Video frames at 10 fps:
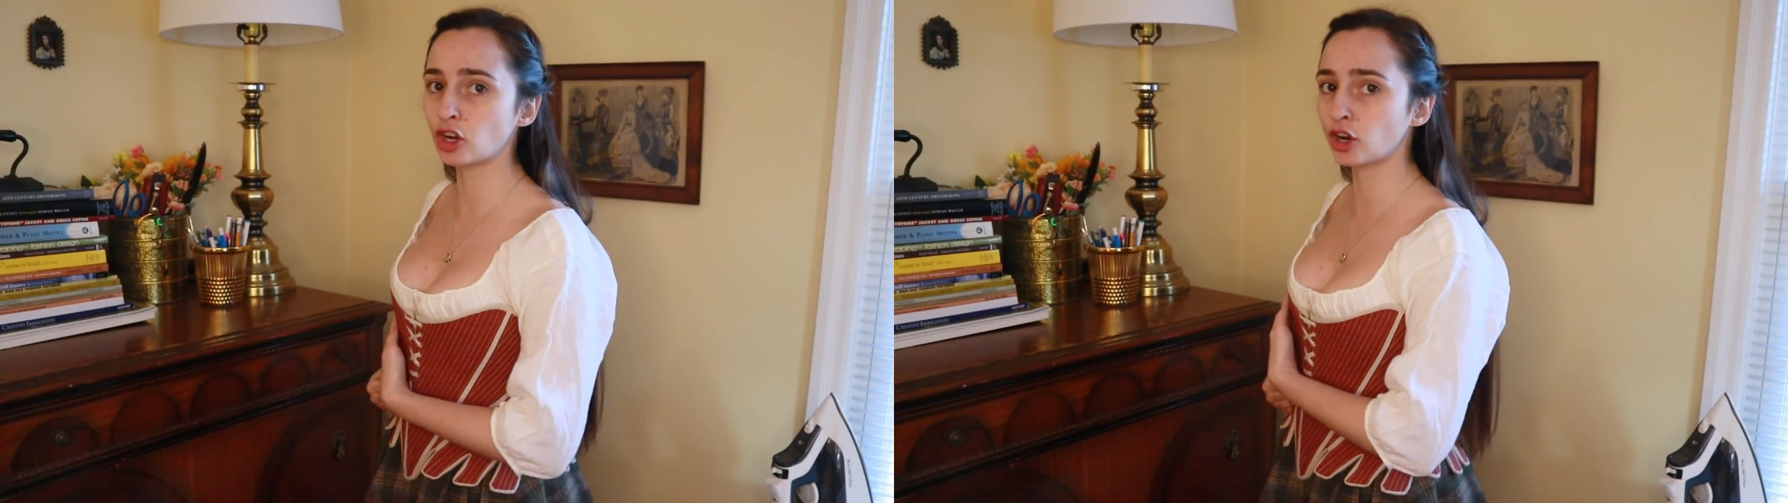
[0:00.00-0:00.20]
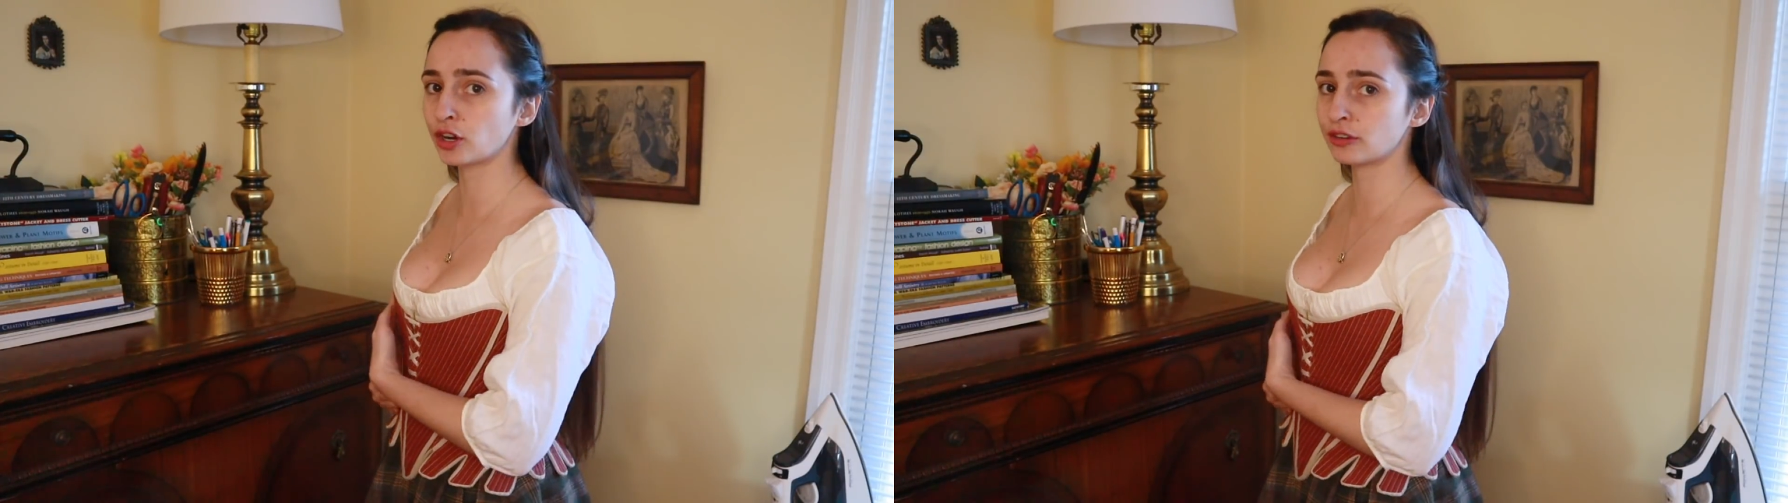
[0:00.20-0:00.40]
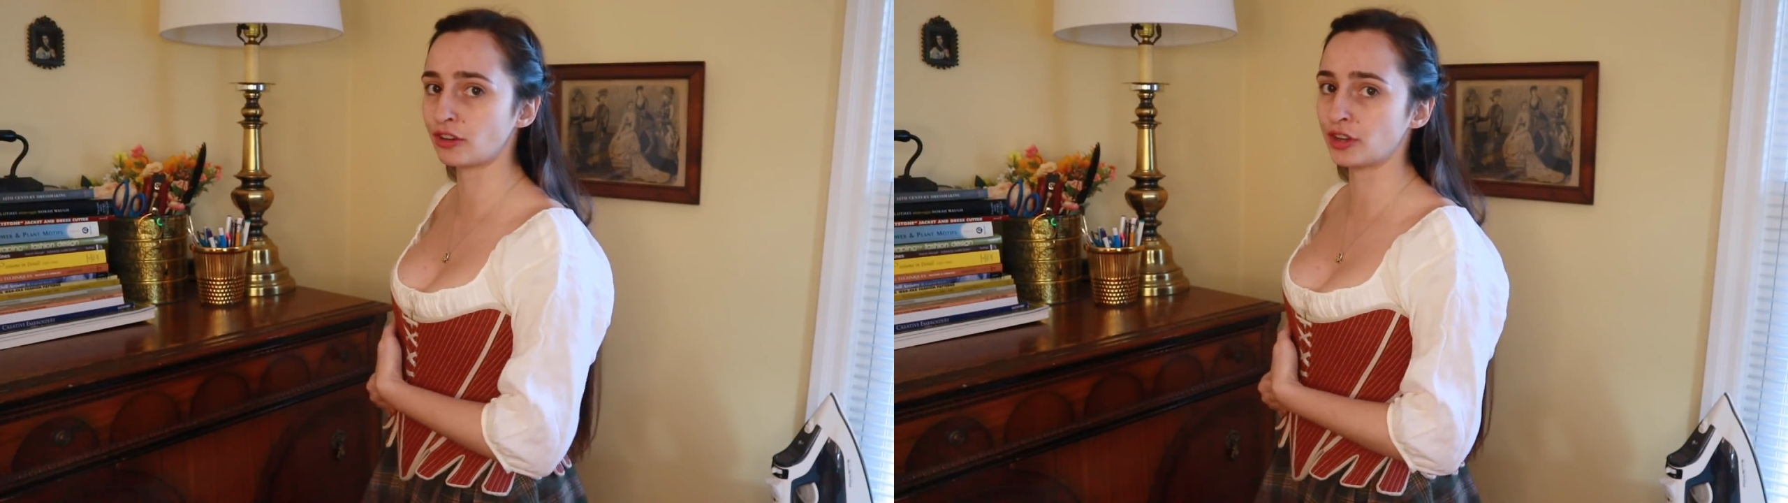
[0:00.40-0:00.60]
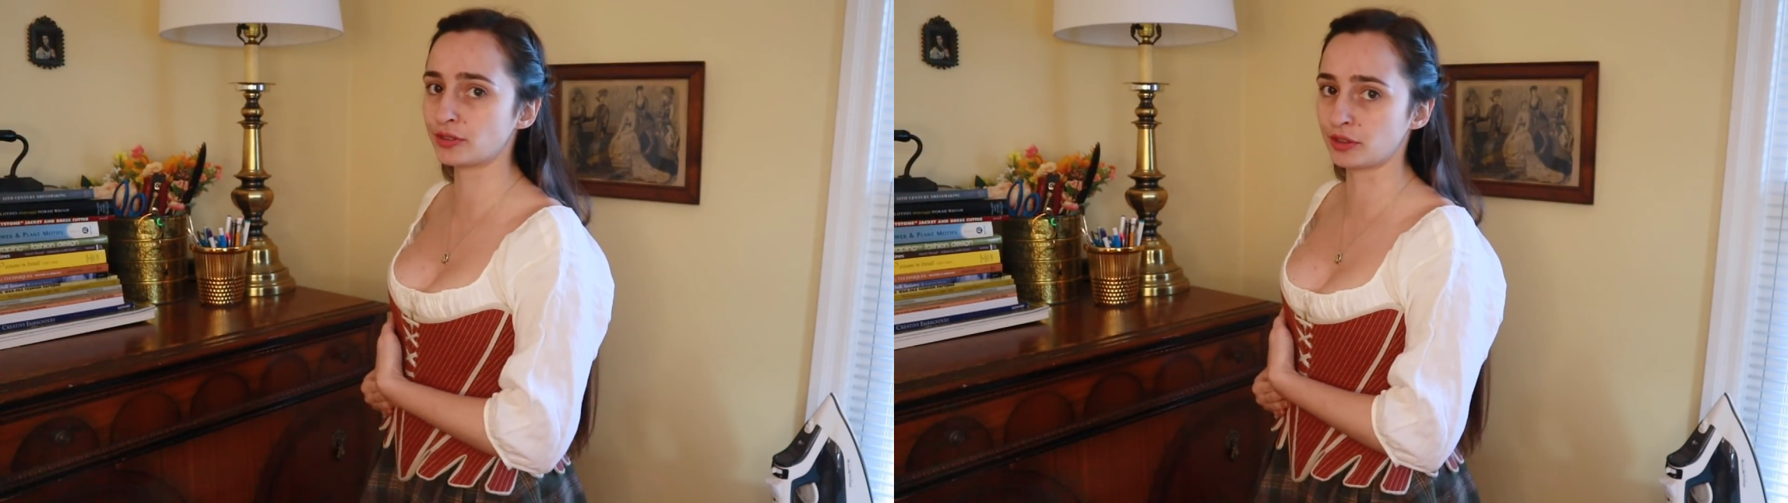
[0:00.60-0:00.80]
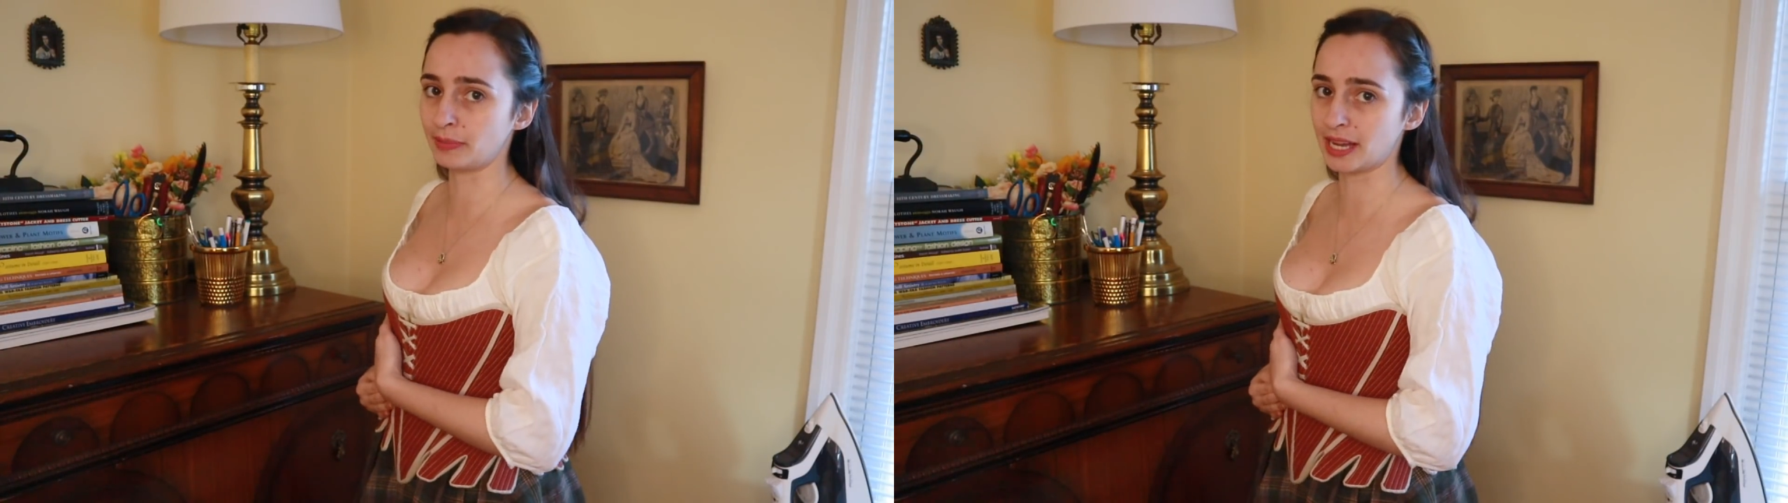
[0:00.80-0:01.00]
curve
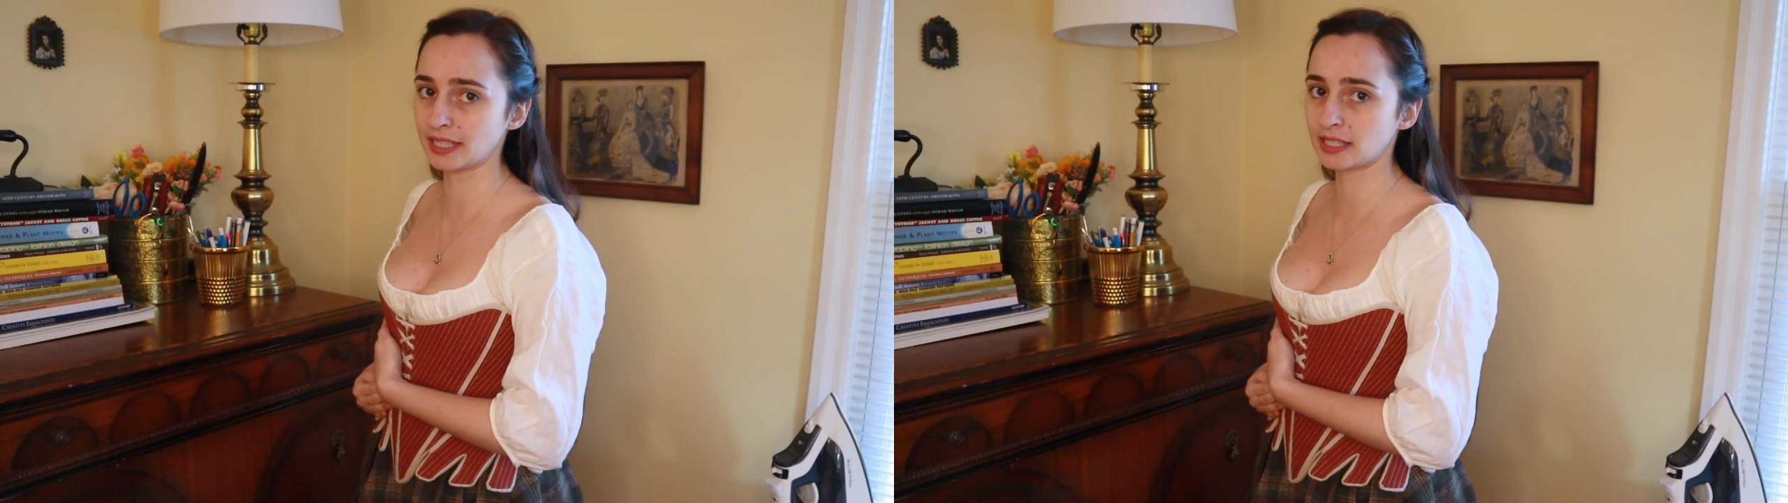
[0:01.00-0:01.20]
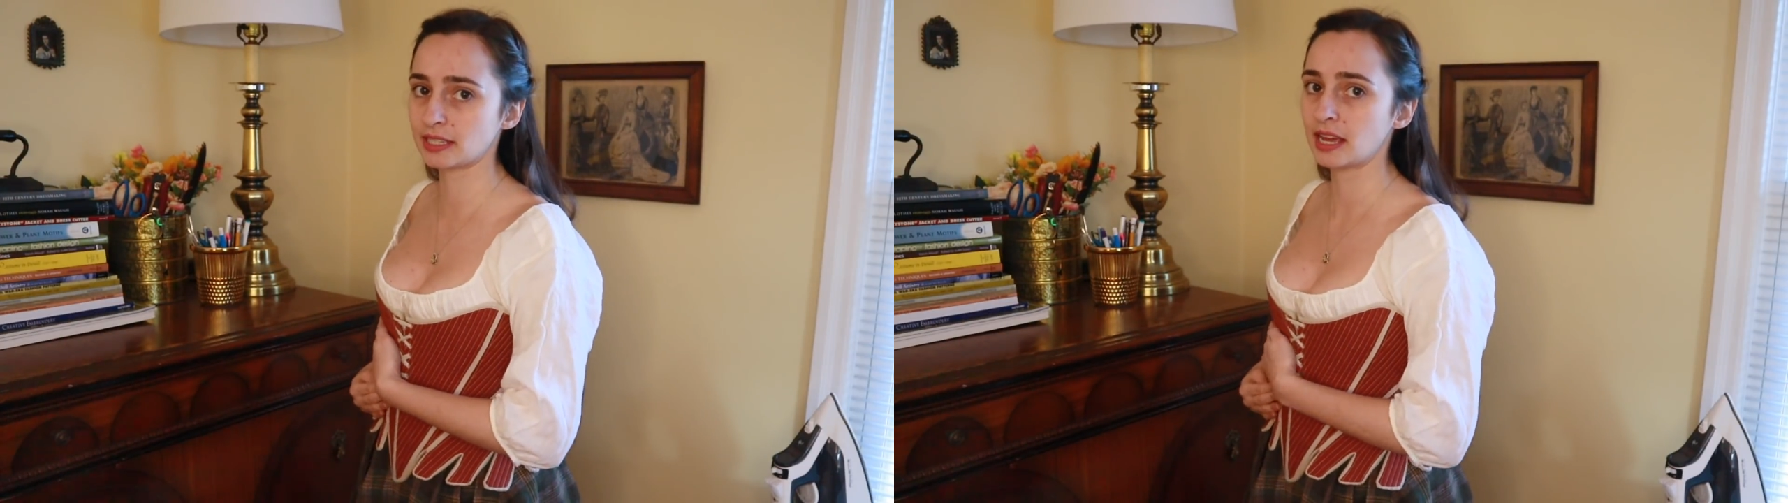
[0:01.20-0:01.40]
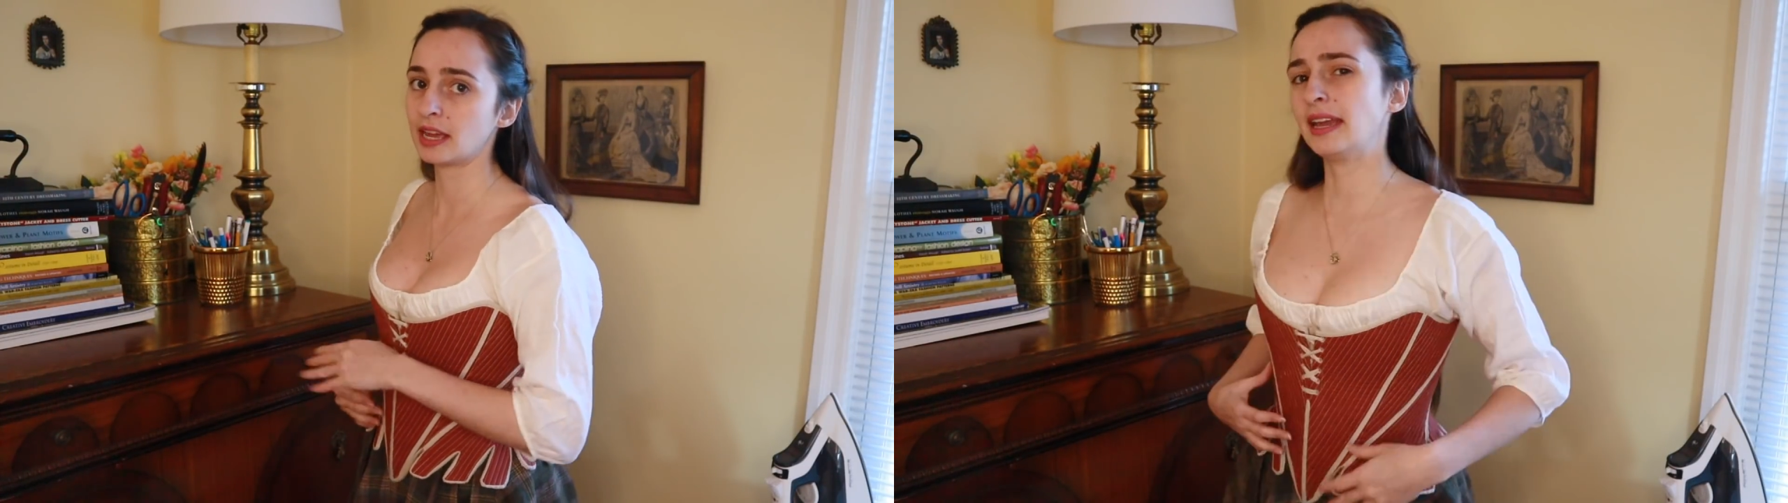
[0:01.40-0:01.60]
under the bust.